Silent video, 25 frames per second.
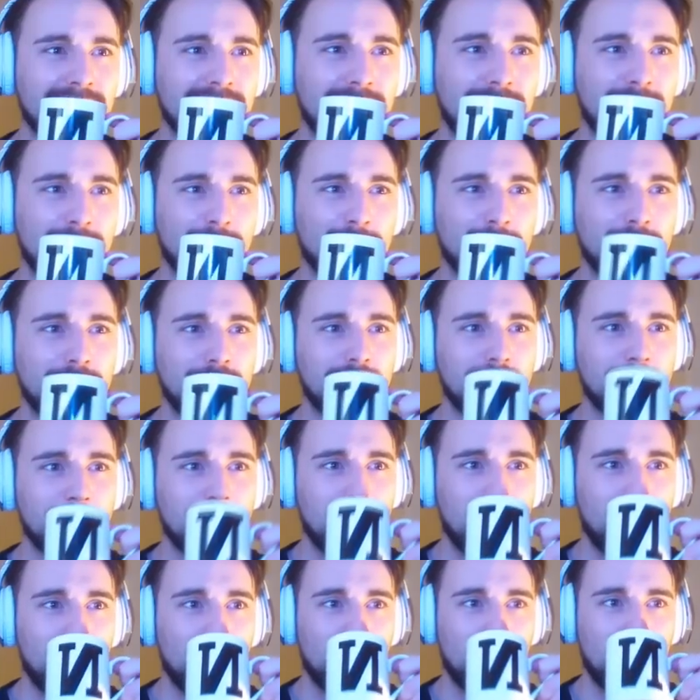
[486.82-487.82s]
that's
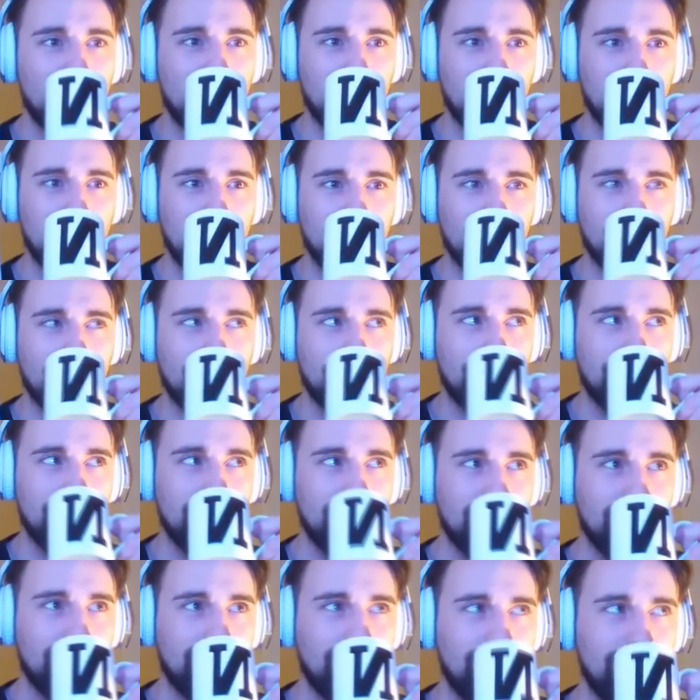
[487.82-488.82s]
horrible.
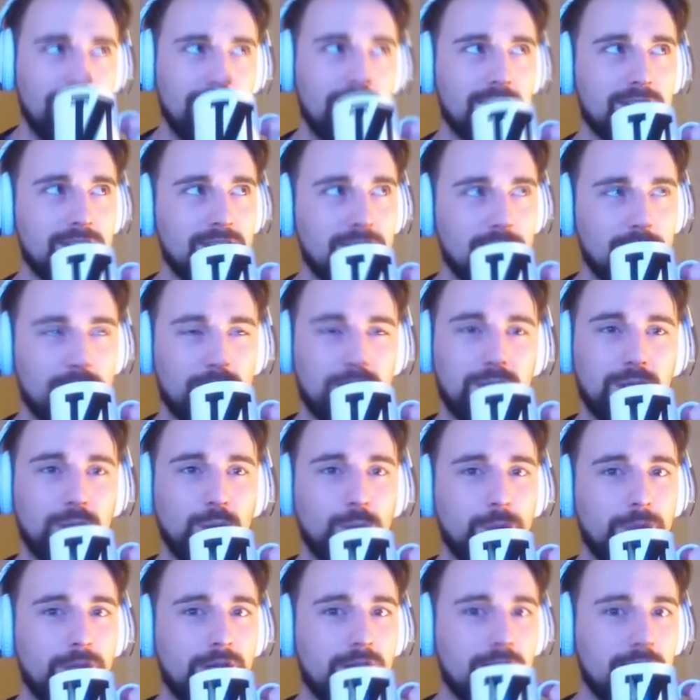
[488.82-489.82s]
He actually goes
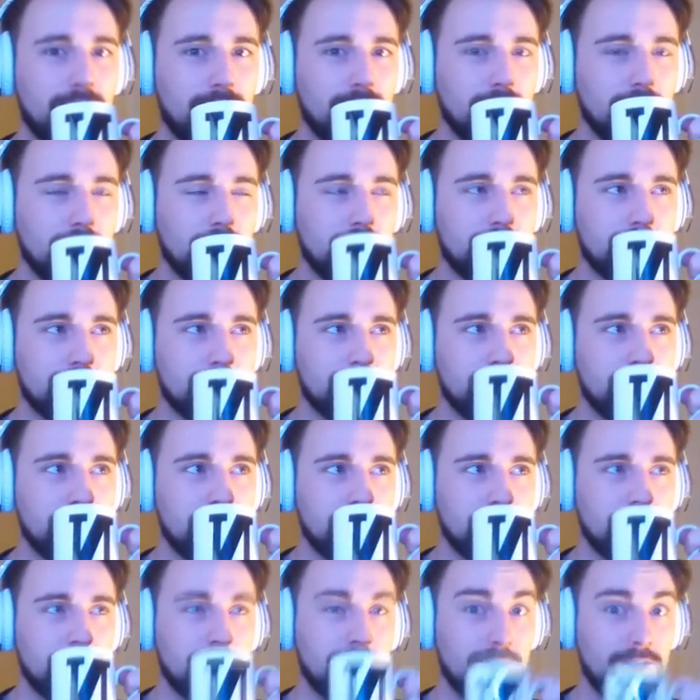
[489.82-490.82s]
loopy at the end, doesn't
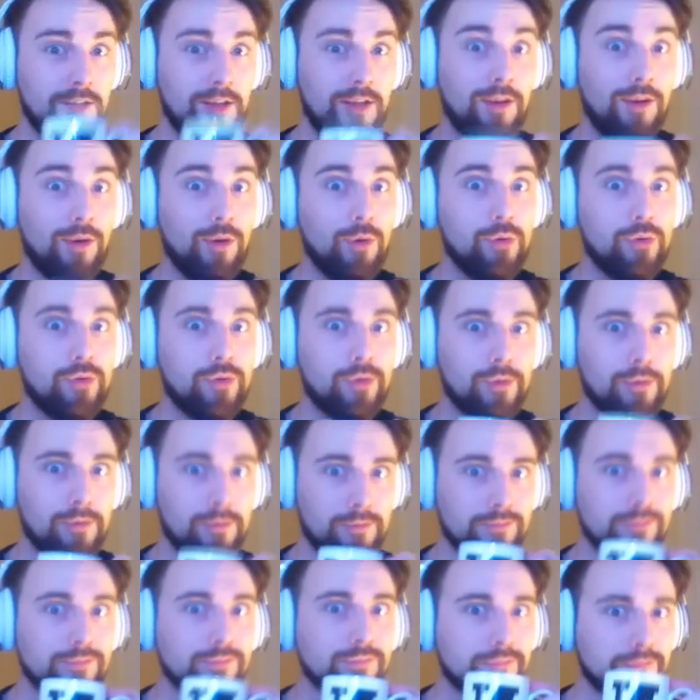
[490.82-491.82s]
he?
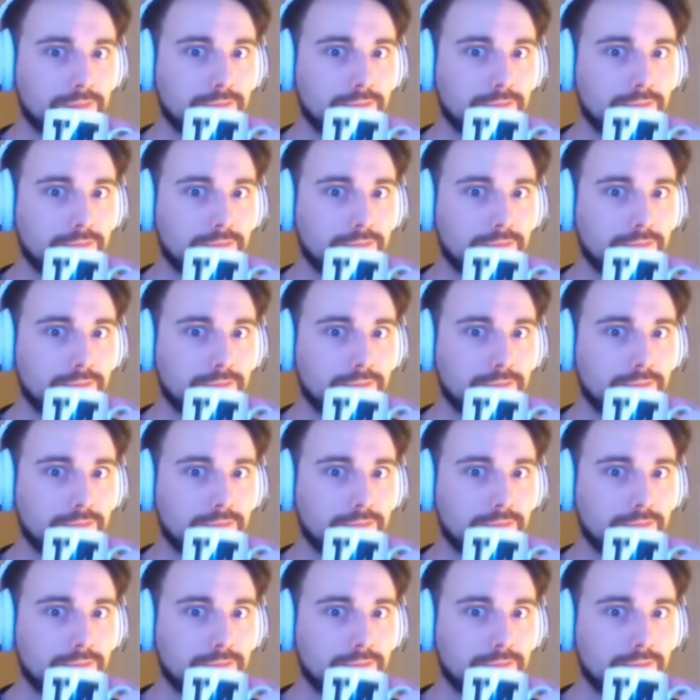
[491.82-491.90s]
Loco.